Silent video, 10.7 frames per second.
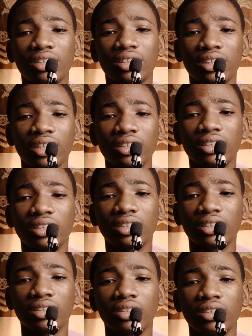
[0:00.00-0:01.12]
nice.
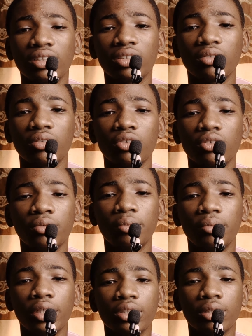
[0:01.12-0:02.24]
One of the
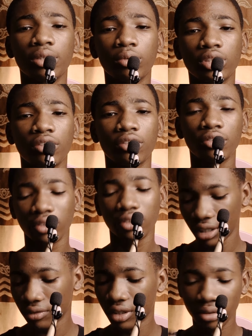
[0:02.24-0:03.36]
best earbuds I've
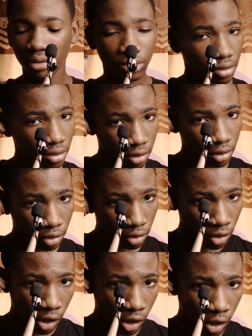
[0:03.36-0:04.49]
ever used.
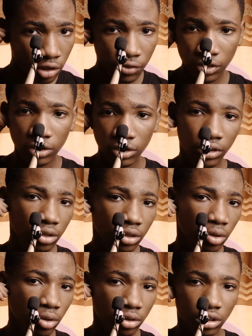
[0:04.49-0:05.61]
It fits very well in